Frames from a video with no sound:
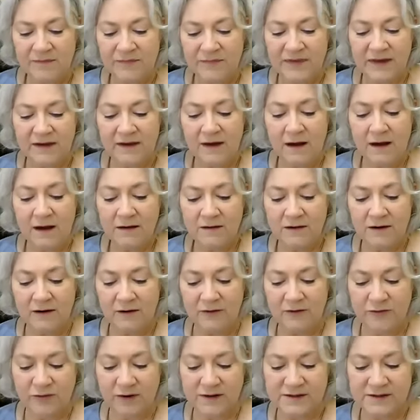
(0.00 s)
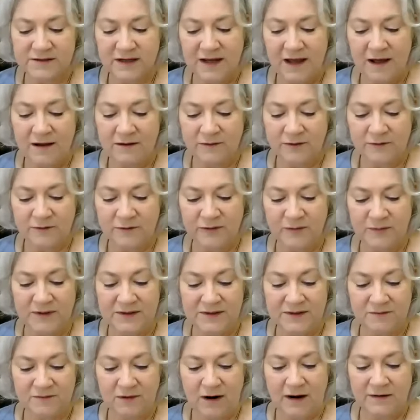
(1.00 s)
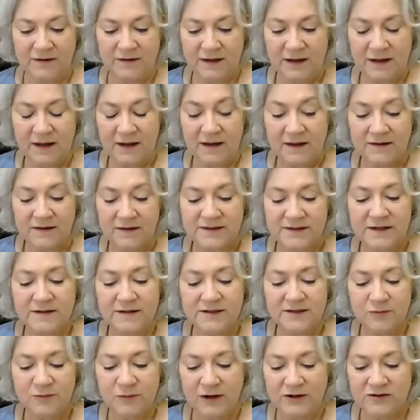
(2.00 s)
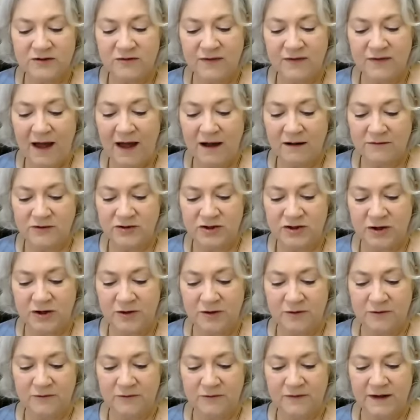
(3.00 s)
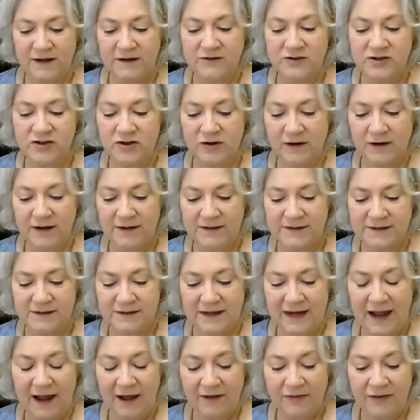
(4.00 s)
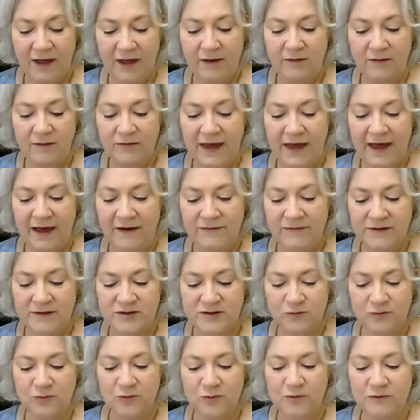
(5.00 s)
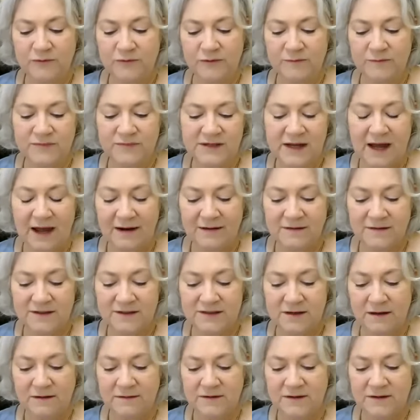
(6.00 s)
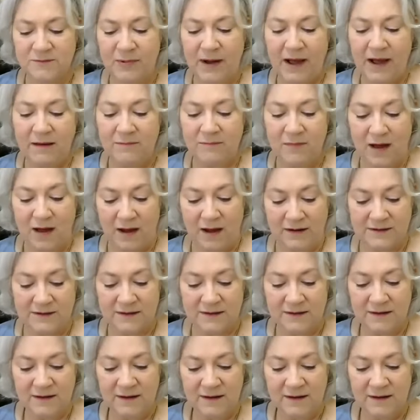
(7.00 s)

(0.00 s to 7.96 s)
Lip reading: the younger thrust the elder from his right, since which thou, Jove, injuriously have held the heavens' rule from Titan's sons by might,